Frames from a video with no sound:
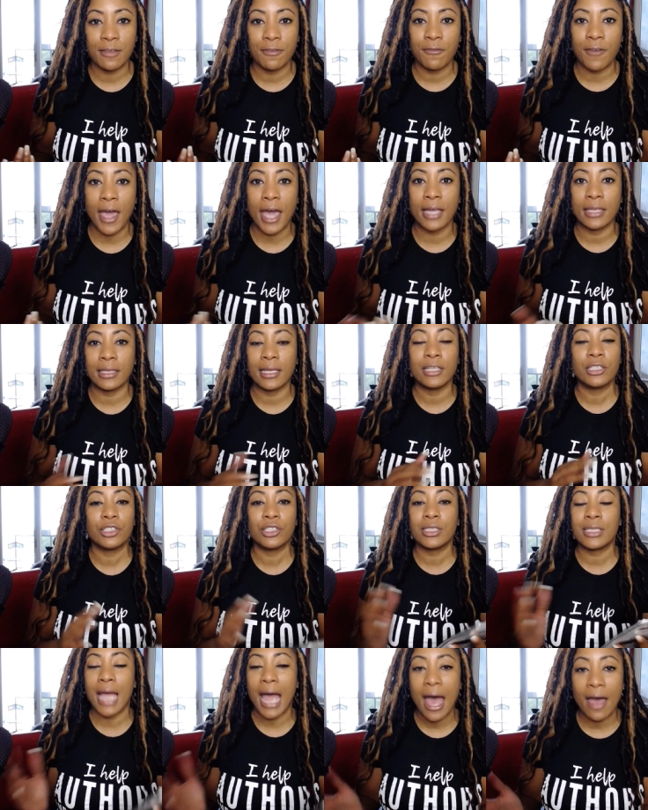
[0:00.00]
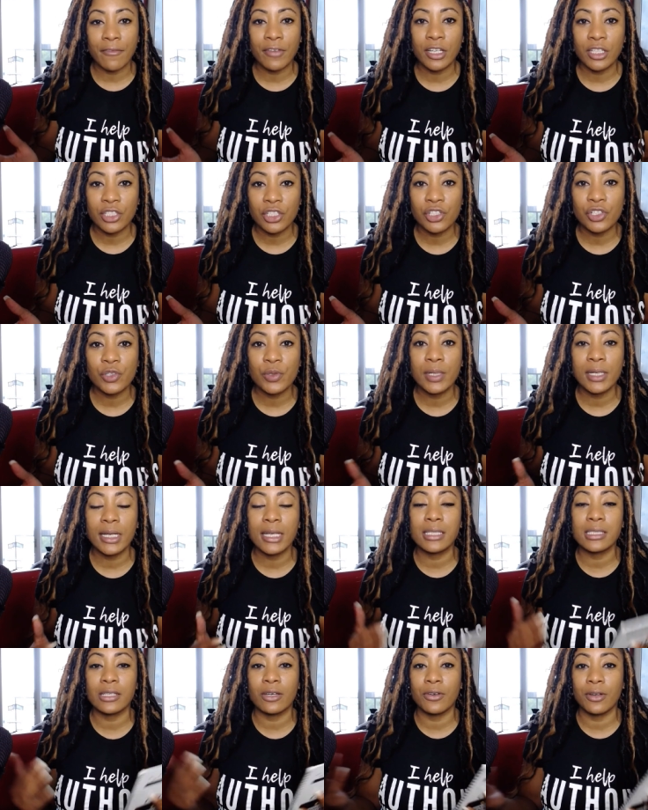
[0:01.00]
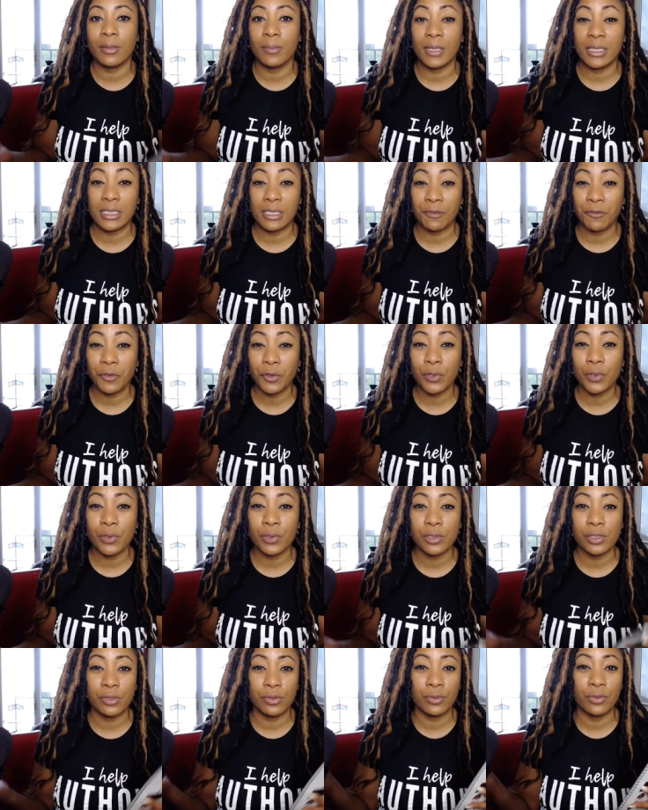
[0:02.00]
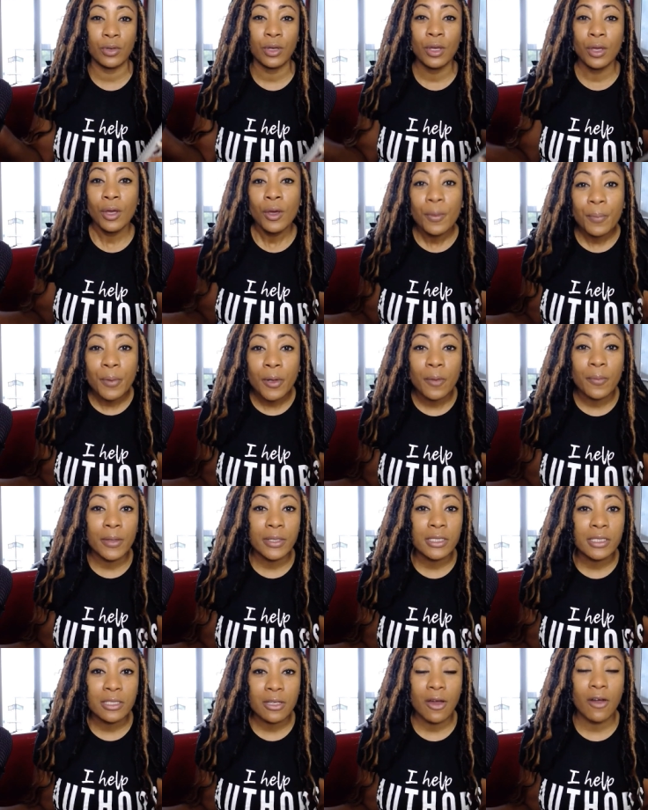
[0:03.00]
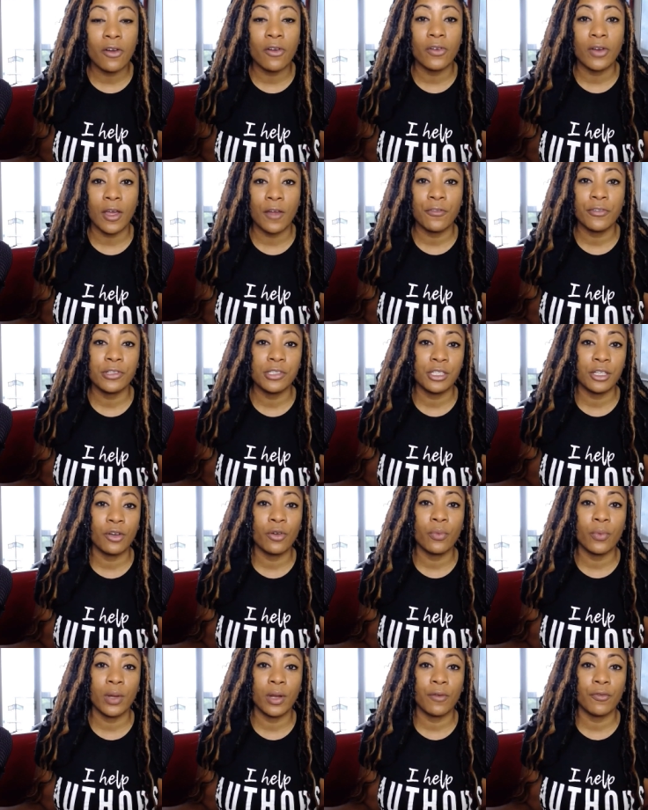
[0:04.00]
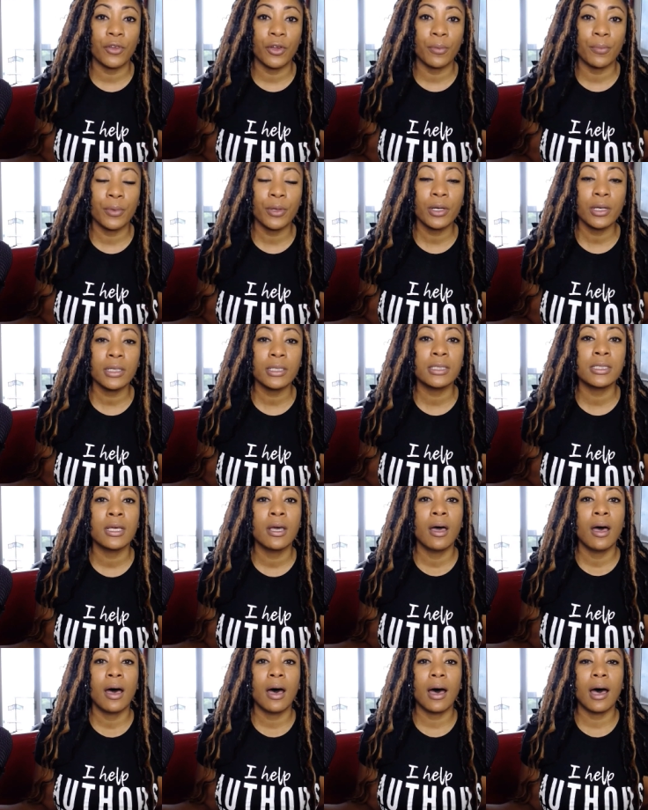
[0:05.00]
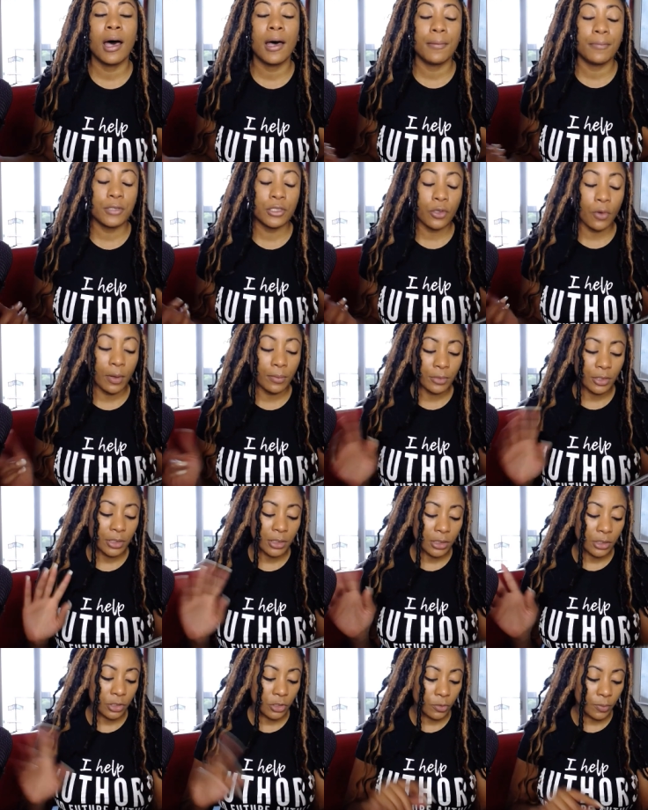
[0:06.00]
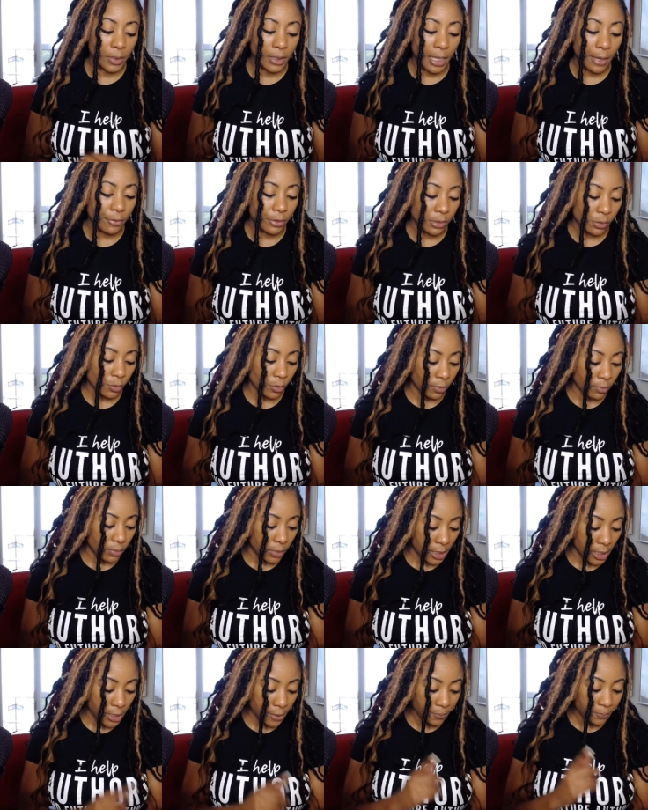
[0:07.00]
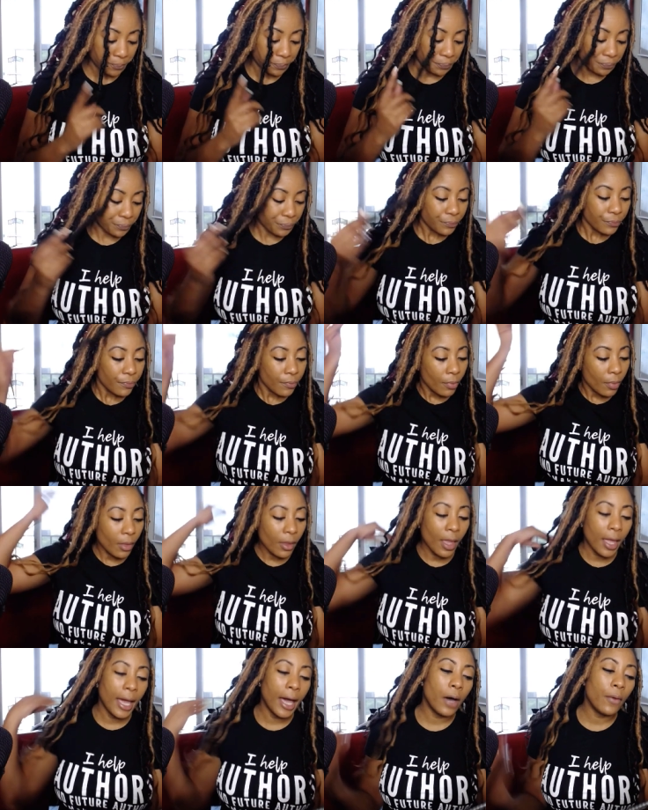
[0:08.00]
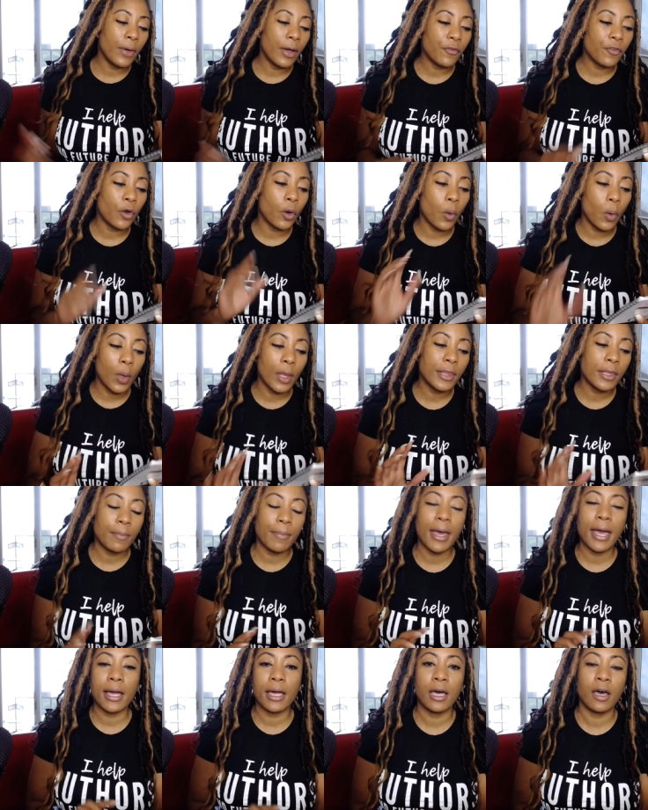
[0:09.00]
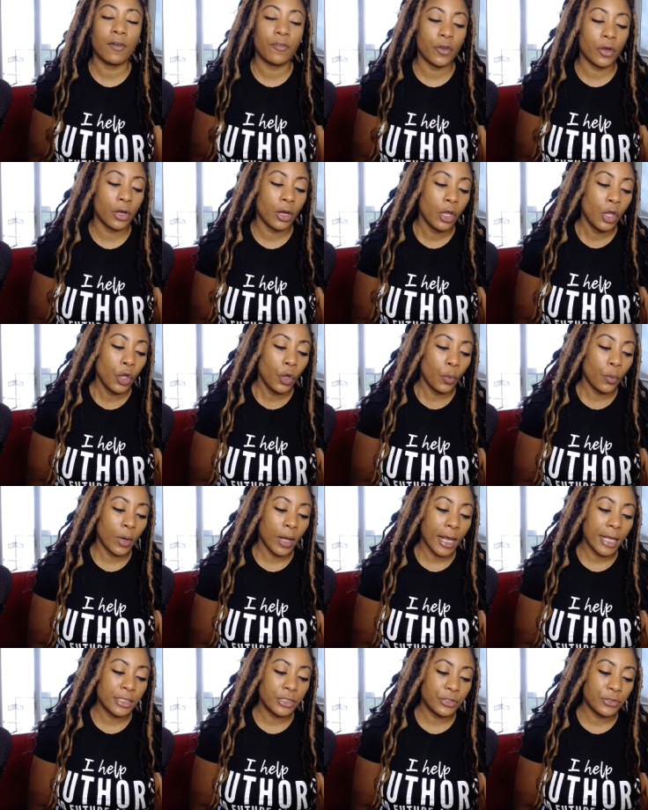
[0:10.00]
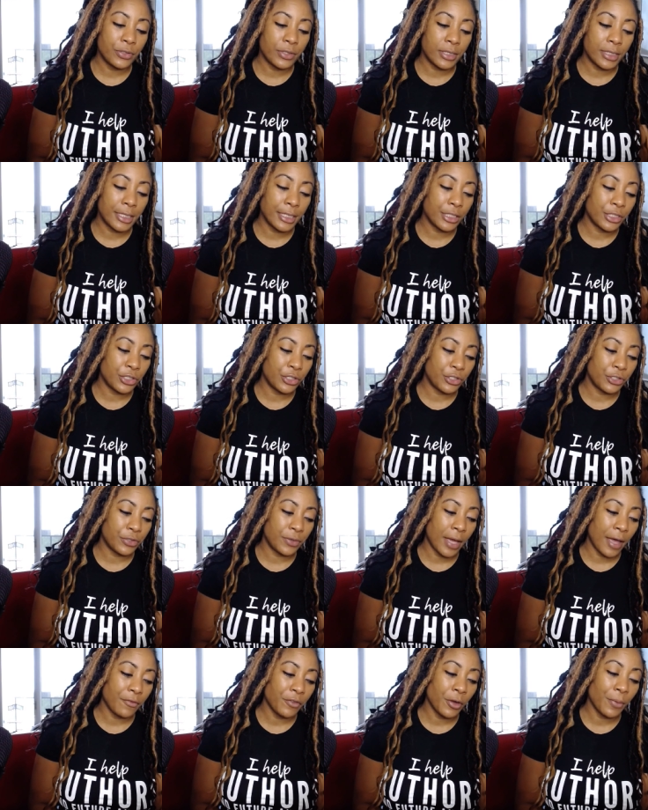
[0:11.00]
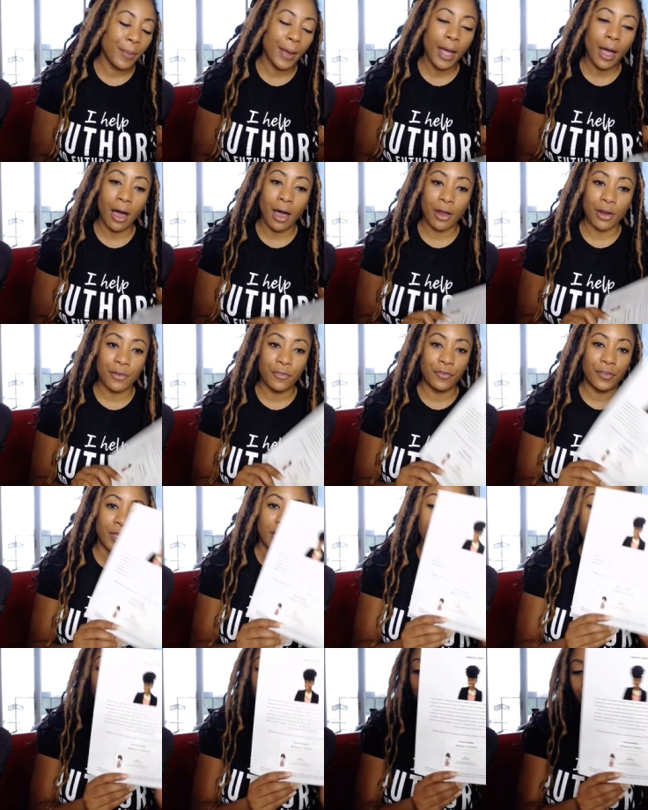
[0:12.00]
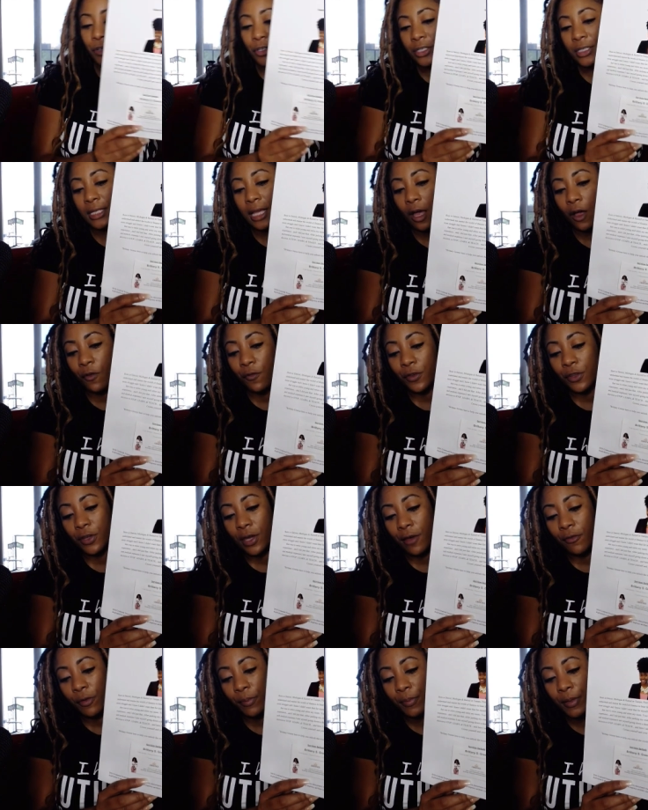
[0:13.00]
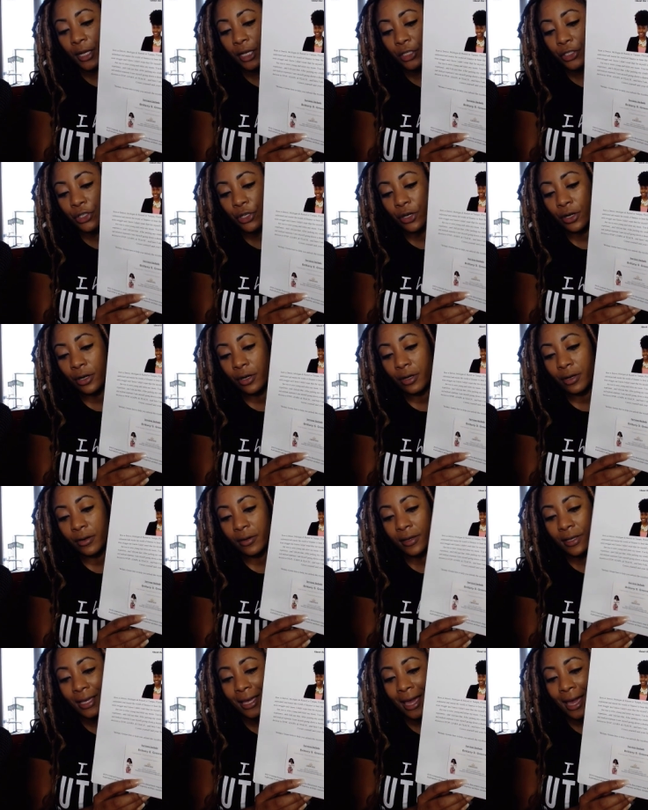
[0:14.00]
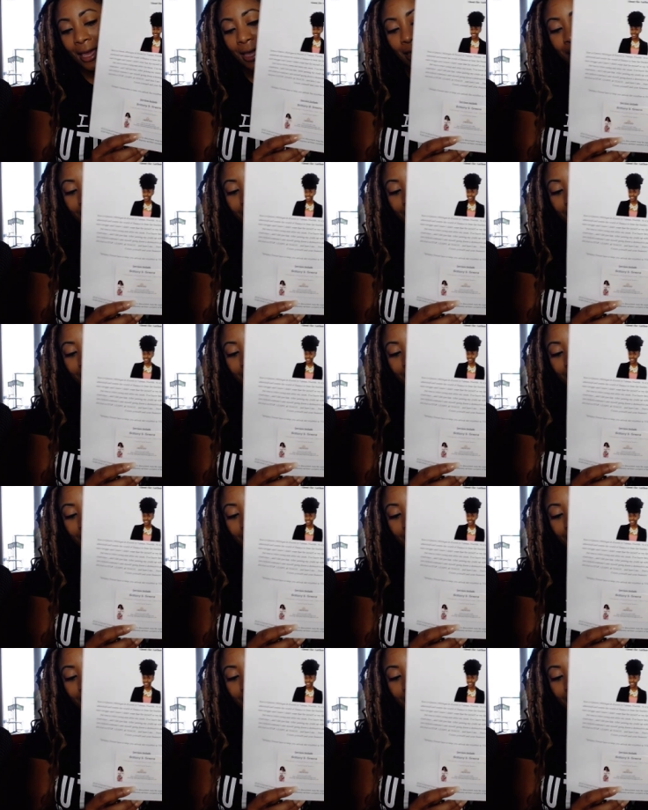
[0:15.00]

fact that just having to do it, it's going to be difficult to put a business card on every single one of your books. Um, so I'm just assuming that was for me. However, on the back cover, what I do see is you do have your biography of yourself and you have a picture, okay,